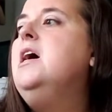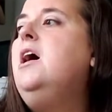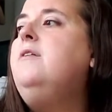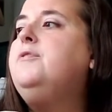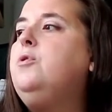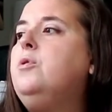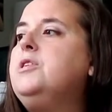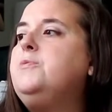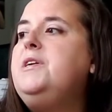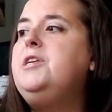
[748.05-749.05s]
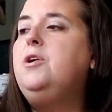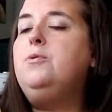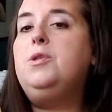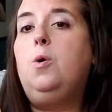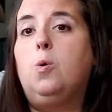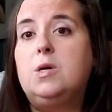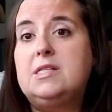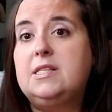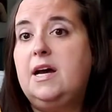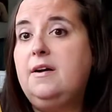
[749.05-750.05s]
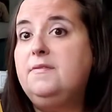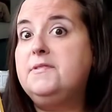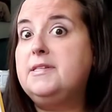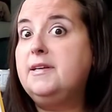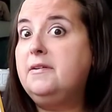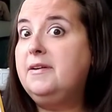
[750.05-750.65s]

Of course we know the horse loves